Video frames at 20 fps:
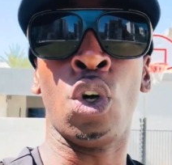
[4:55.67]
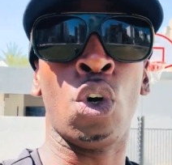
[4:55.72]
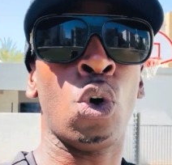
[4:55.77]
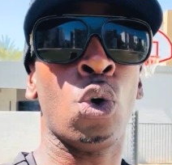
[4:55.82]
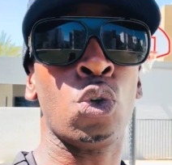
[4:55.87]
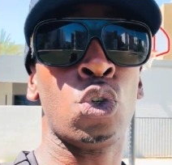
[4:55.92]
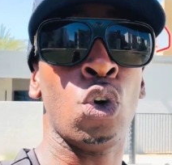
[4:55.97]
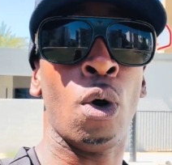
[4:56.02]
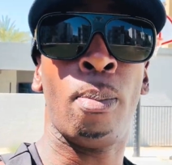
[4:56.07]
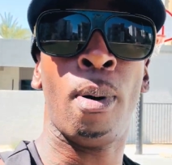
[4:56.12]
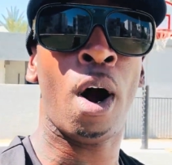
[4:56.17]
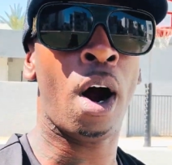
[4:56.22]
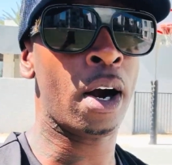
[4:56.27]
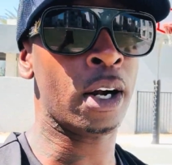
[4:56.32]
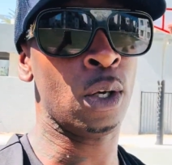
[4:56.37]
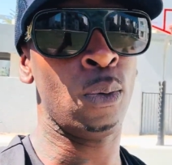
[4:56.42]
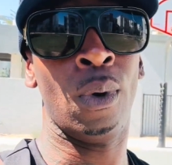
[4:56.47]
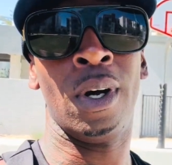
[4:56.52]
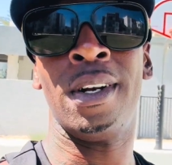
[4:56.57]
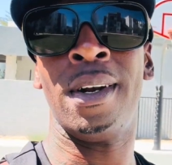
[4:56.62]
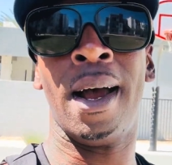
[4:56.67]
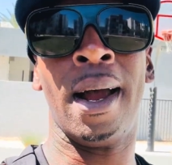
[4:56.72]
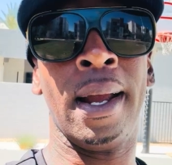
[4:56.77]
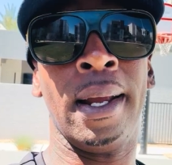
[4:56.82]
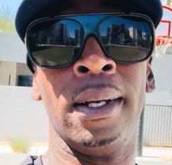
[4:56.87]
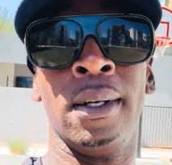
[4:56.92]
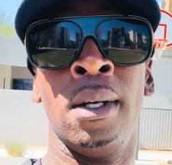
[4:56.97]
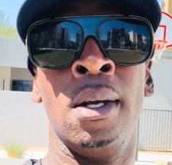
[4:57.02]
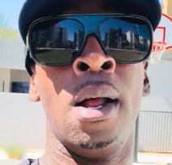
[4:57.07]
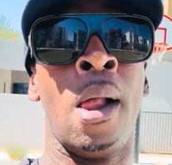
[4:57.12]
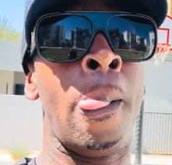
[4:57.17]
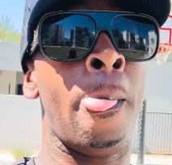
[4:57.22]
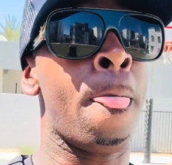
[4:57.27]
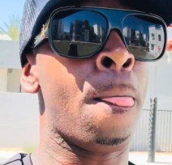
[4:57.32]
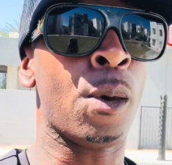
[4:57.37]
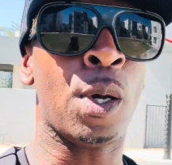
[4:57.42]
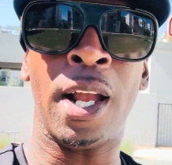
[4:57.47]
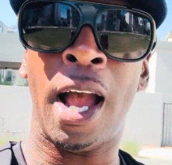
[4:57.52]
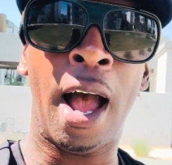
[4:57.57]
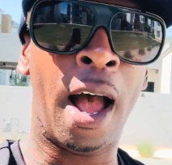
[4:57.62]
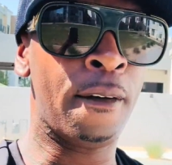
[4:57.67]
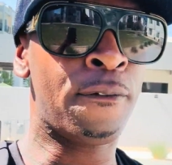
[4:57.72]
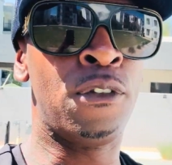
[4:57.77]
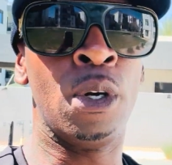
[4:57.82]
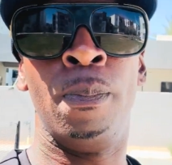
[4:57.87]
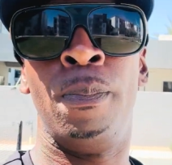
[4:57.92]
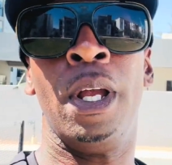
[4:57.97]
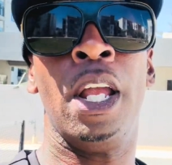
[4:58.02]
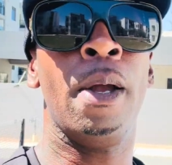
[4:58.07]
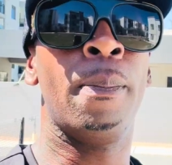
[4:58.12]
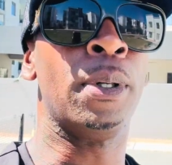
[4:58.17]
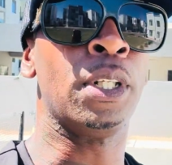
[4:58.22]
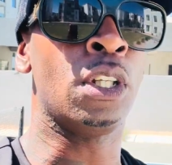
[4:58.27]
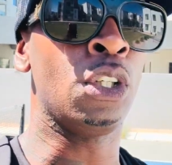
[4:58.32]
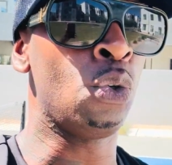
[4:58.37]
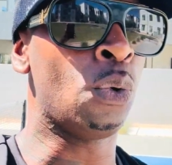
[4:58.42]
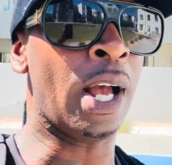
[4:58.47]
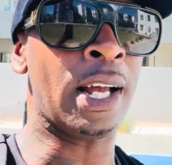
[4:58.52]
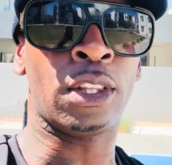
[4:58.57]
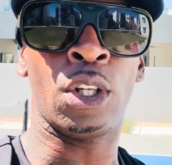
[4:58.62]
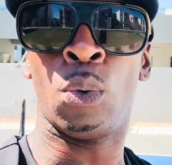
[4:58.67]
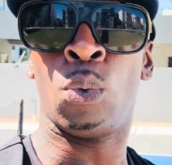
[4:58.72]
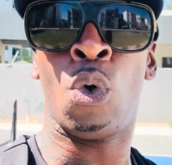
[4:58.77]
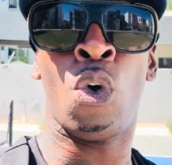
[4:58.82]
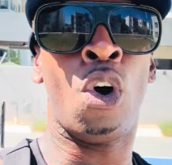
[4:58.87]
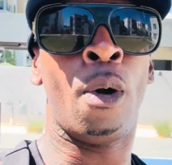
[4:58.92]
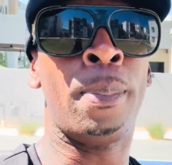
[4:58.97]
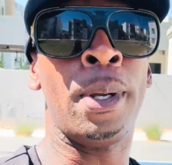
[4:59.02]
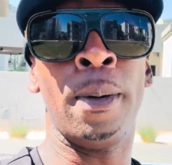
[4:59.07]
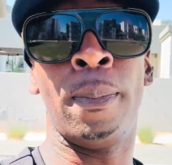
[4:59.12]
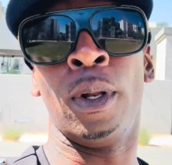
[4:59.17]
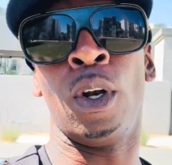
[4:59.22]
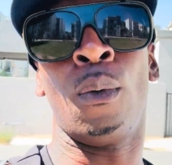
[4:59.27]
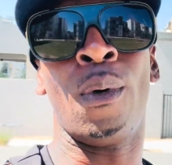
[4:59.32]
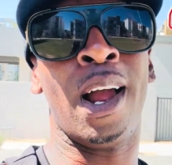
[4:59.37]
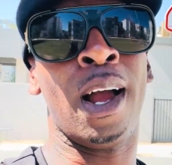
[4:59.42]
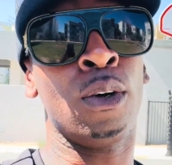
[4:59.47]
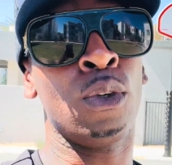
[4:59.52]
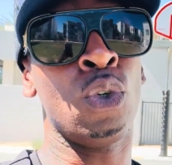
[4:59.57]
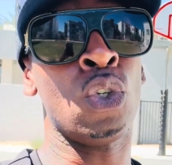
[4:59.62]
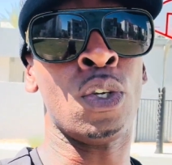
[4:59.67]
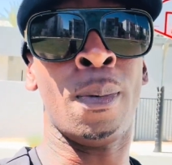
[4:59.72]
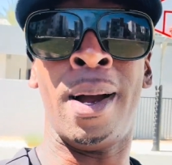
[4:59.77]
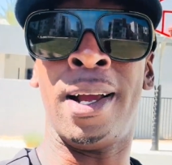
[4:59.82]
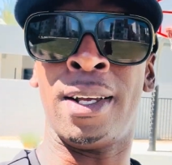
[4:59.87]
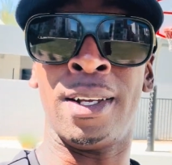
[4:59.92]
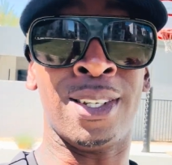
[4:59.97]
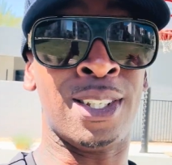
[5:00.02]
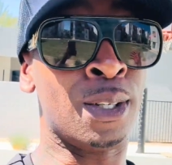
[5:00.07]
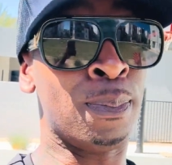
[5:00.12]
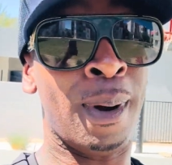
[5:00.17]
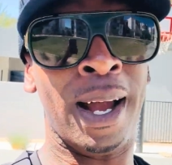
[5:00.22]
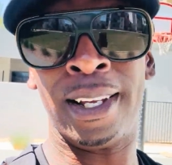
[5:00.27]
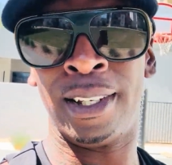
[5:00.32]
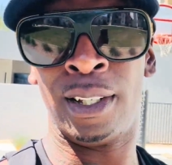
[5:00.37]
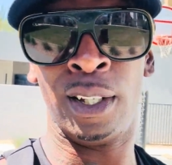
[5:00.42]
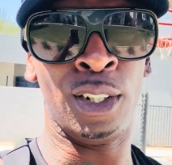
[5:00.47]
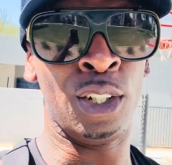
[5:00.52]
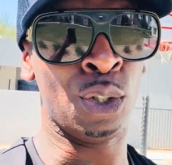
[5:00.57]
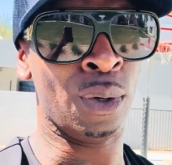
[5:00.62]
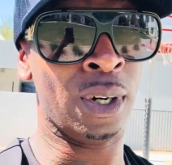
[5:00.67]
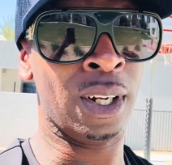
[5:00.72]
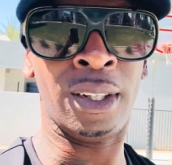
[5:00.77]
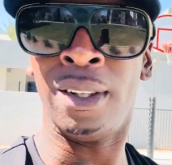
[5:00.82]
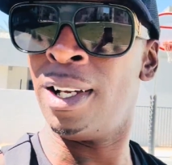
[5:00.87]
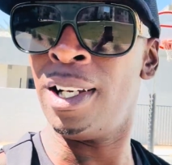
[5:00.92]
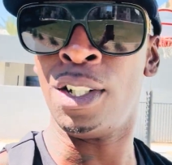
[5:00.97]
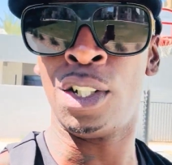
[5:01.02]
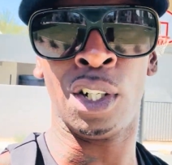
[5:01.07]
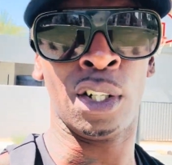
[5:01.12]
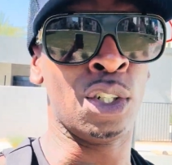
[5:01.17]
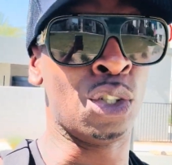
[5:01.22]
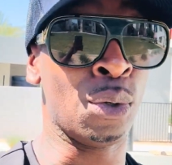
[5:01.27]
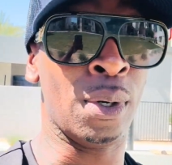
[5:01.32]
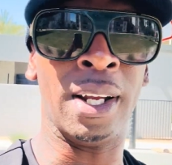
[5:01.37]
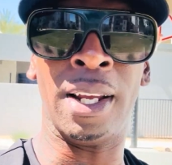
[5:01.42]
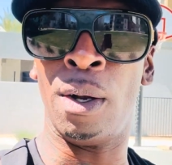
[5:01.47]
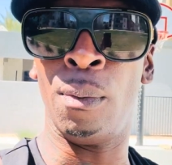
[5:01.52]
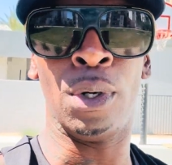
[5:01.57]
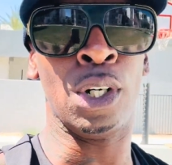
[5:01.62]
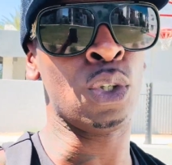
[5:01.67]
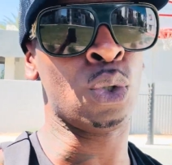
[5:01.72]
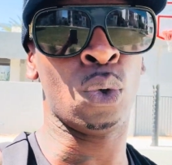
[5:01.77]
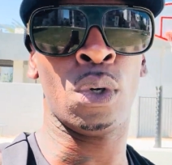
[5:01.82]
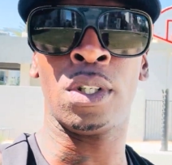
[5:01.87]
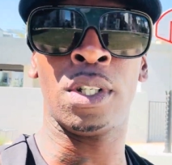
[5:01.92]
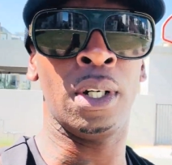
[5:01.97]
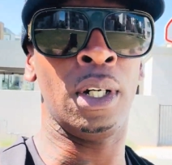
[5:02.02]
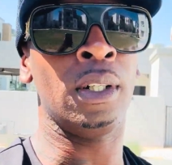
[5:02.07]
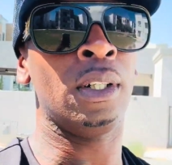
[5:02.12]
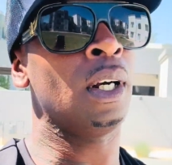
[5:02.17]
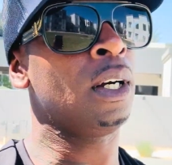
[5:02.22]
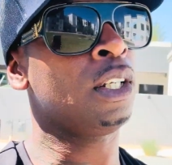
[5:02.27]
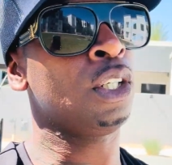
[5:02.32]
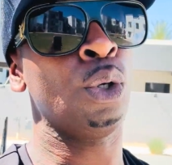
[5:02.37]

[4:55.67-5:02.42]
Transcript: go to a party one night, God forbid, but you got the wrong people around you. Somebody could spike your drink, lace your drink, and when it's all said and done,